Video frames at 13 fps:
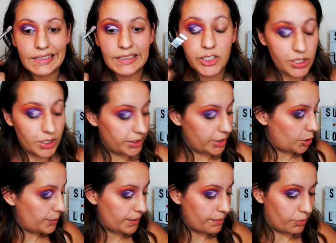Just a little
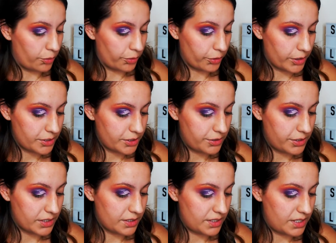bit more so you
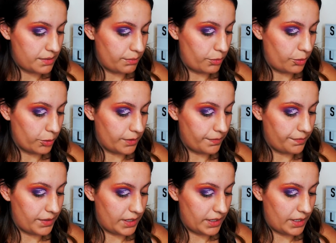can see more of
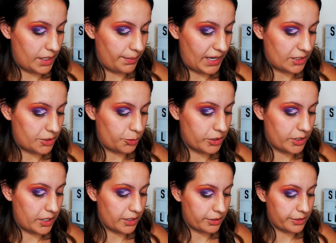the actual
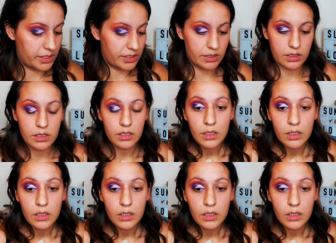cut crease.